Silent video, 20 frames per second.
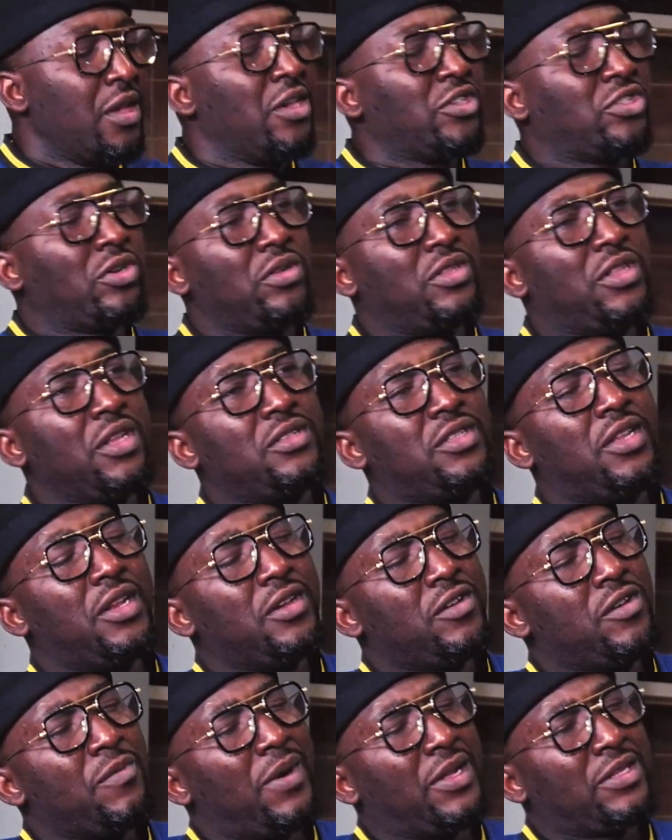So the
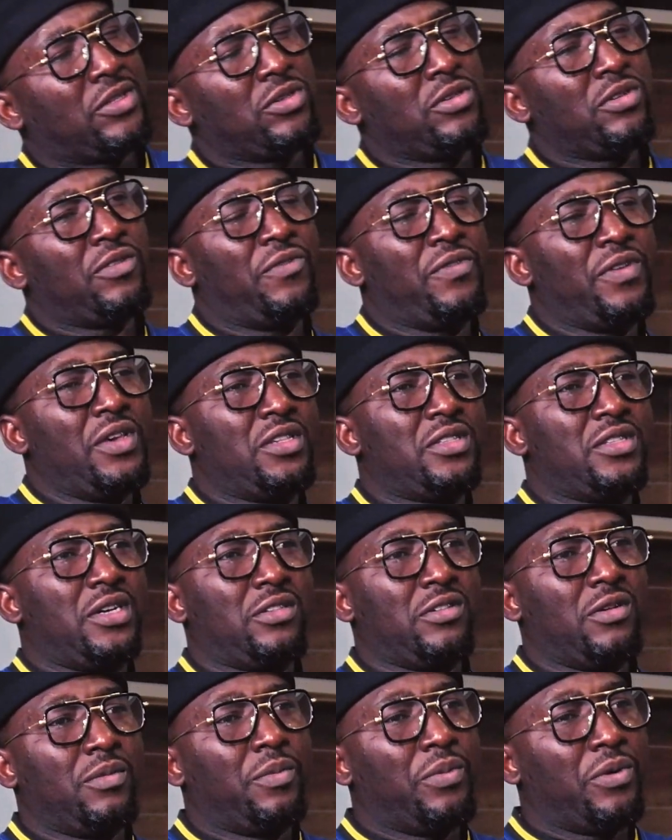little battle you faced
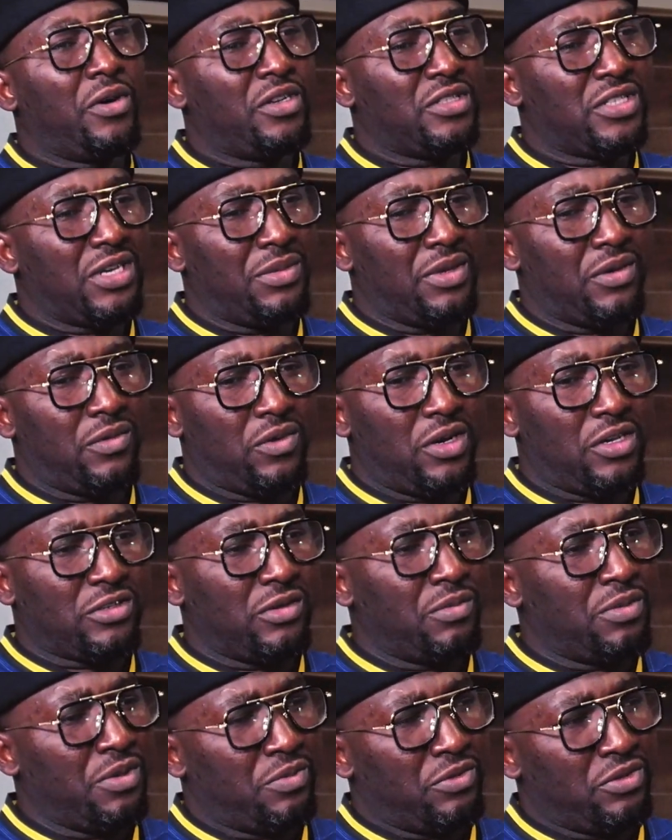at some point, where
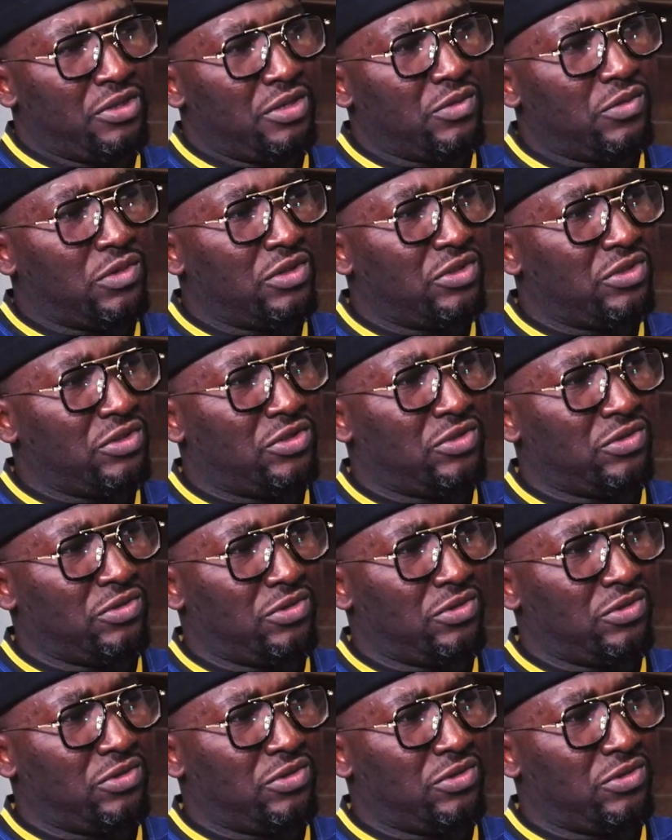some people didn't want you to